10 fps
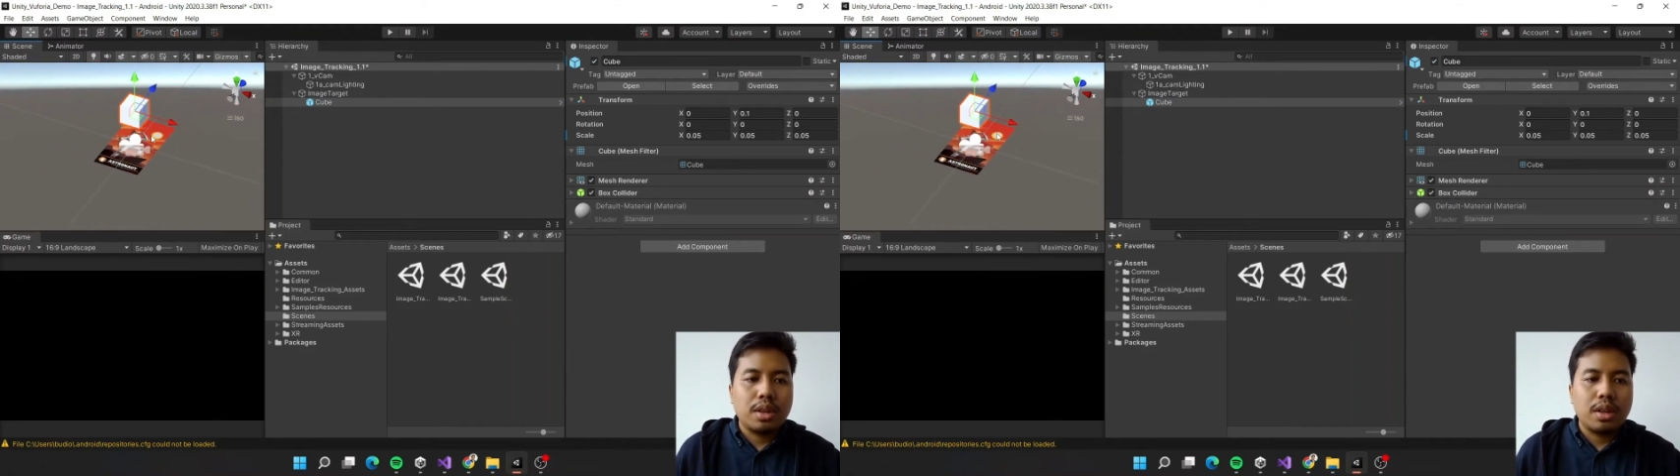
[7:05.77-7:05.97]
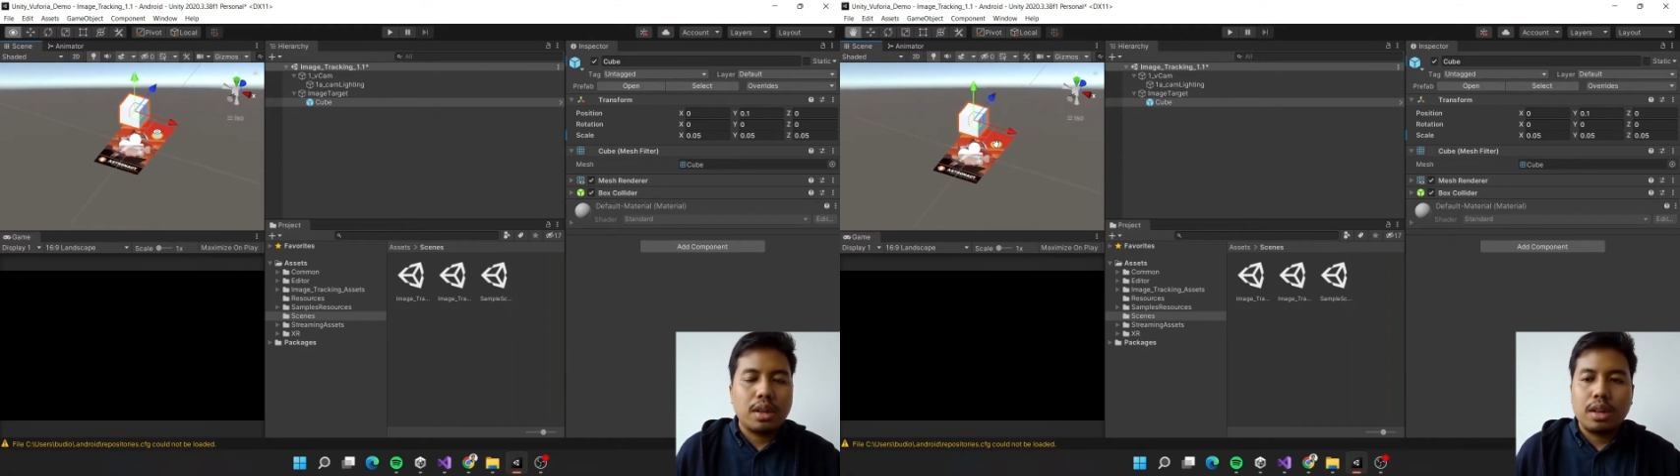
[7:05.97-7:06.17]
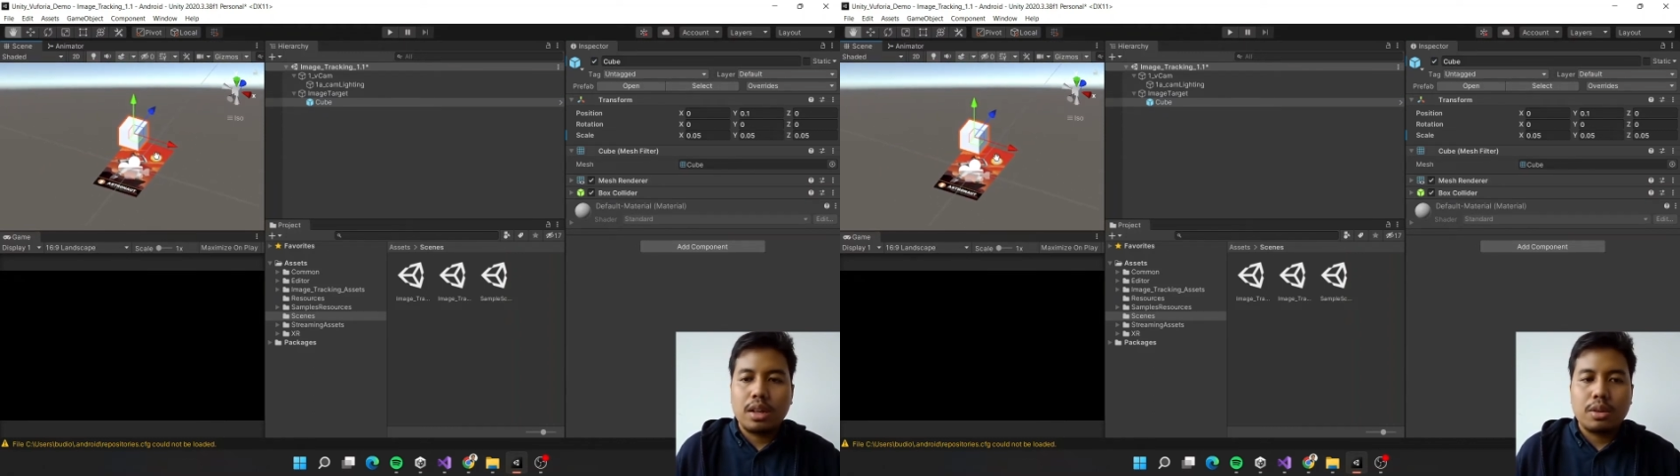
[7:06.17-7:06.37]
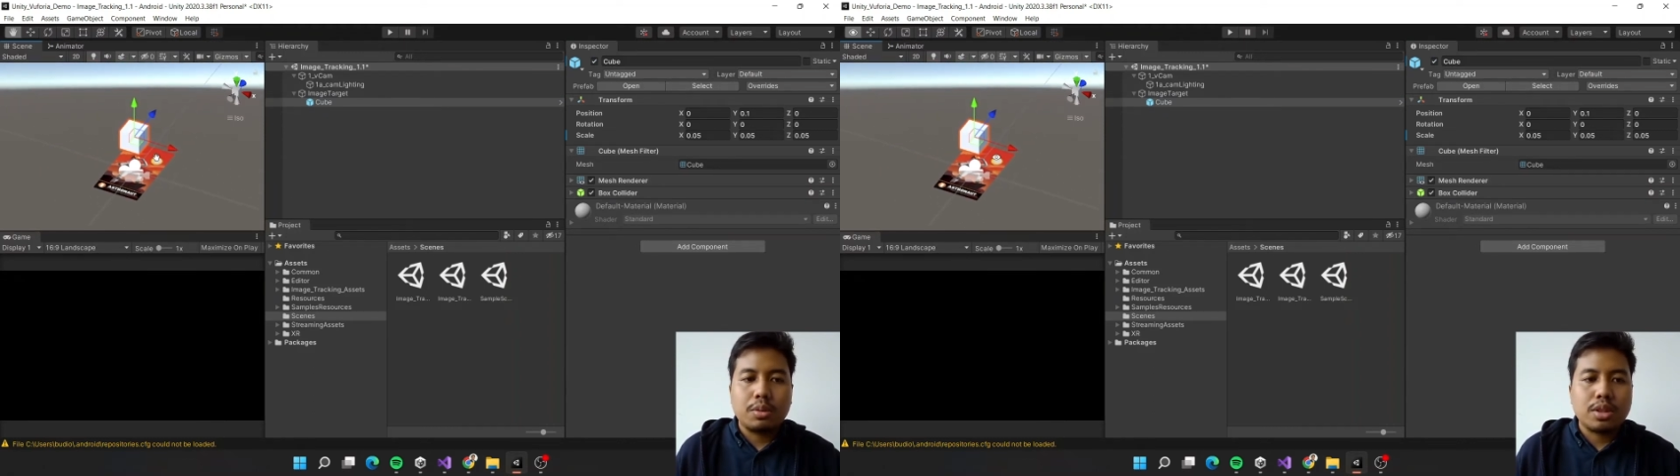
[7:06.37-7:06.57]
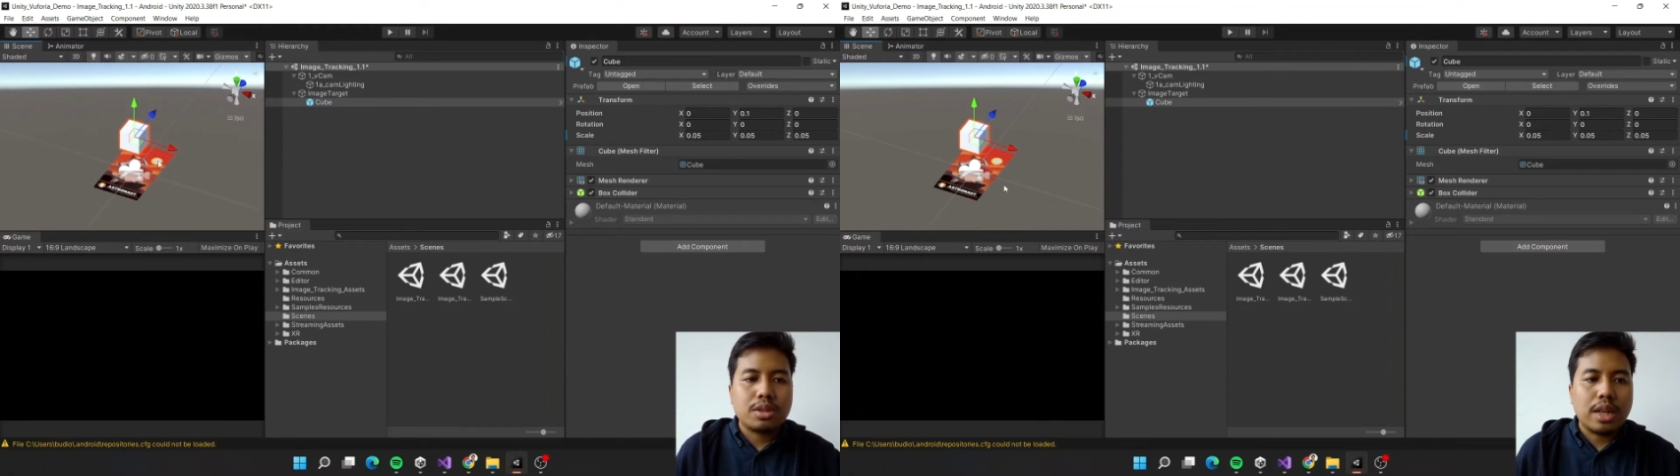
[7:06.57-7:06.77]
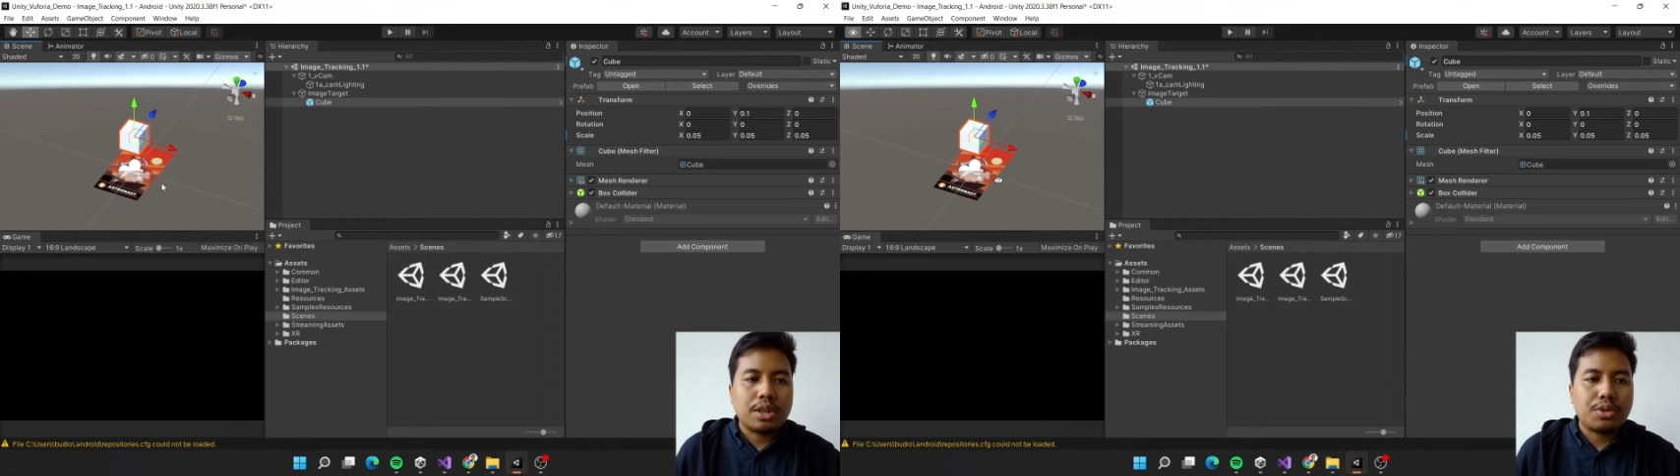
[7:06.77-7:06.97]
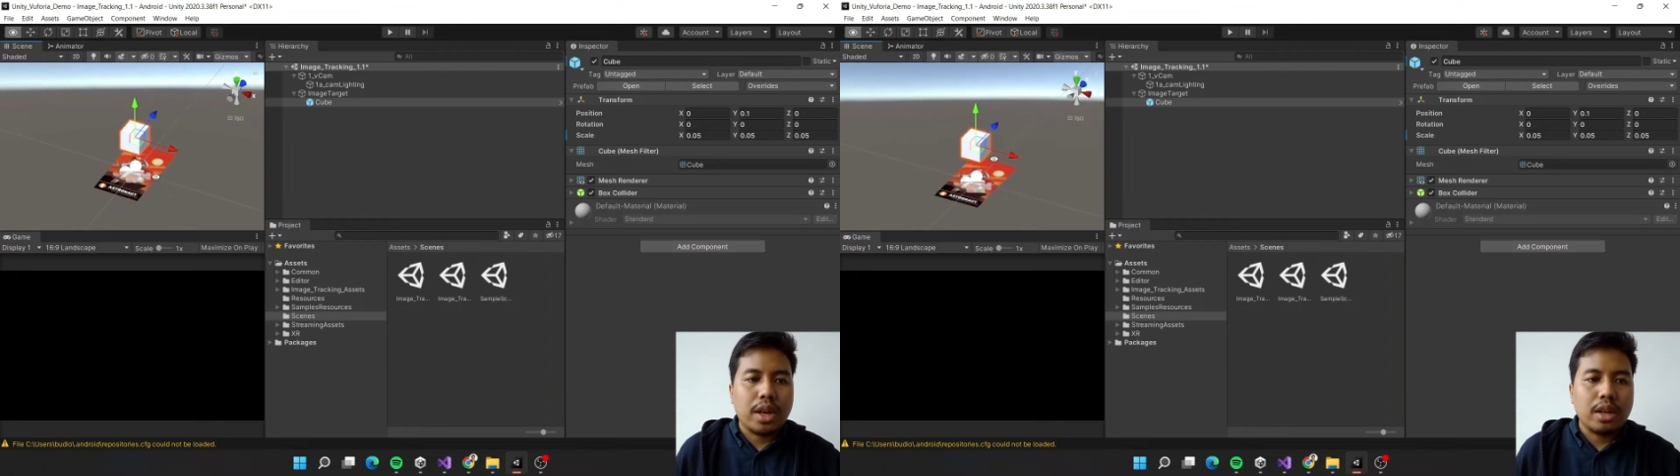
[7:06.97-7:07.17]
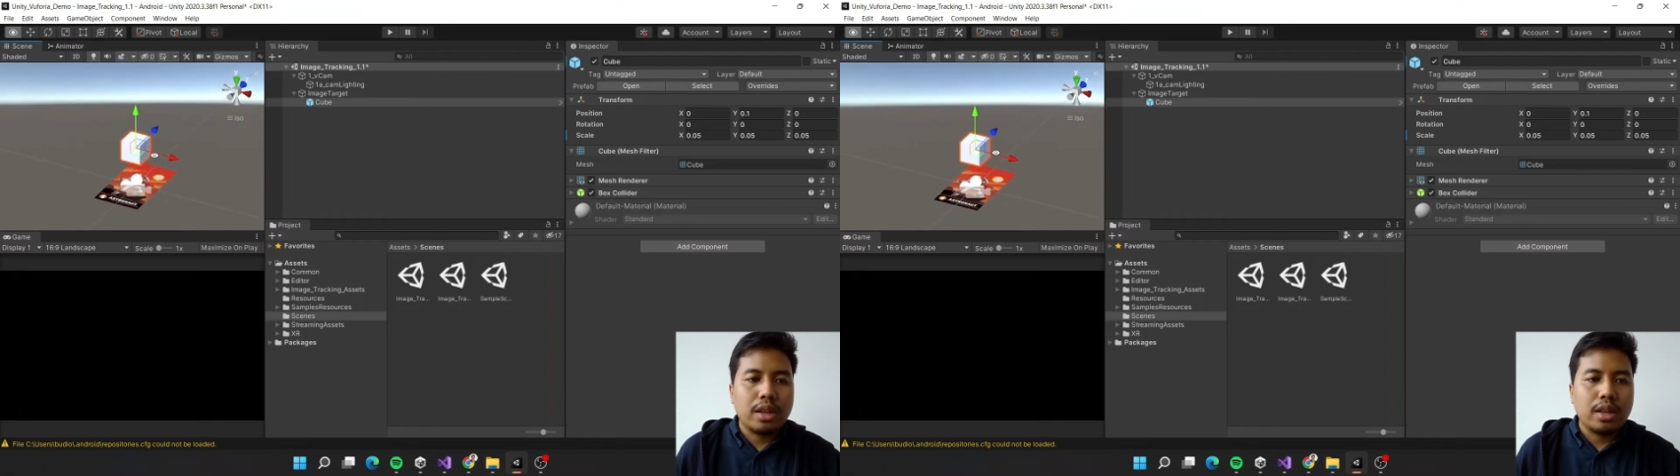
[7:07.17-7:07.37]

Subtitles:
it will start tracking